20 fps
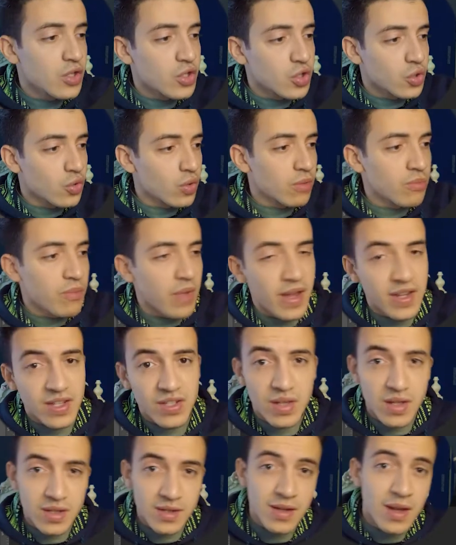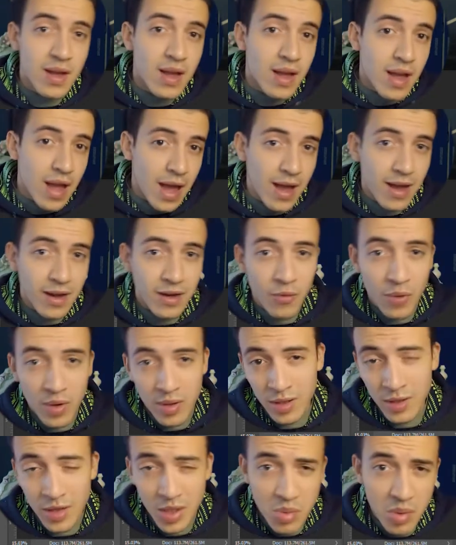so it makes this
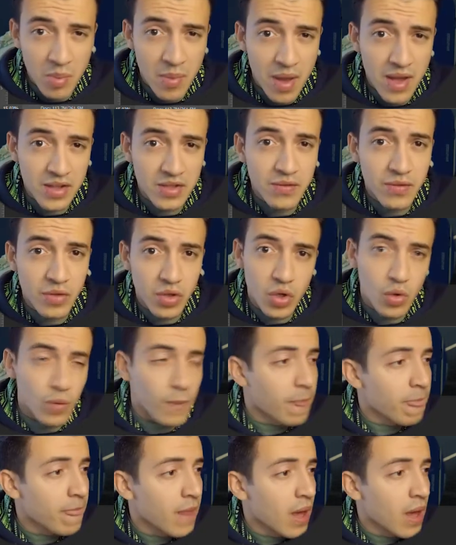clipping mask for you.